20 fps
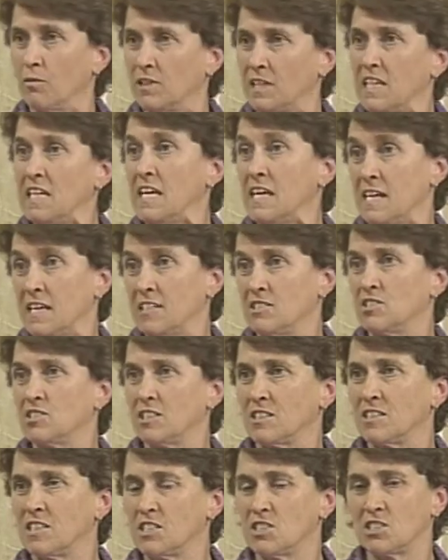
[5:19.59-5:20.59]
keying in
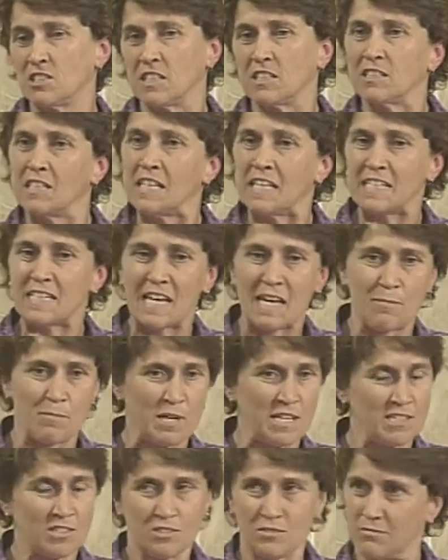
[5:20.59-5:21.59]
statistics. Anytime
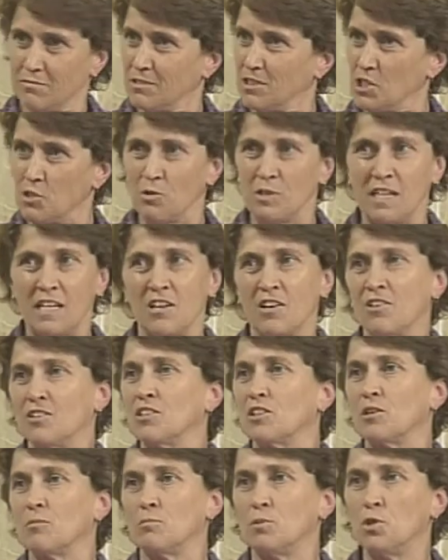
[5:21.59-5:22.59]
he's doing it on the
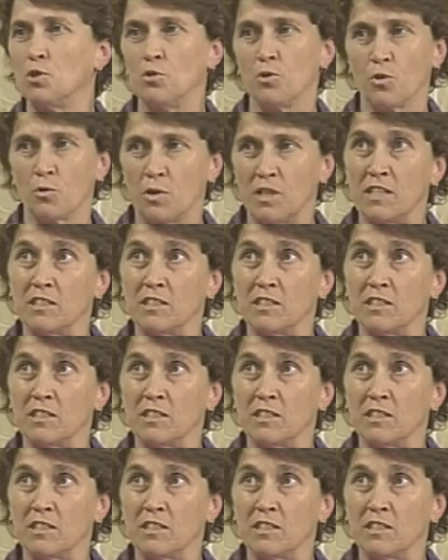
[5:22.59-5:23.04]
computer,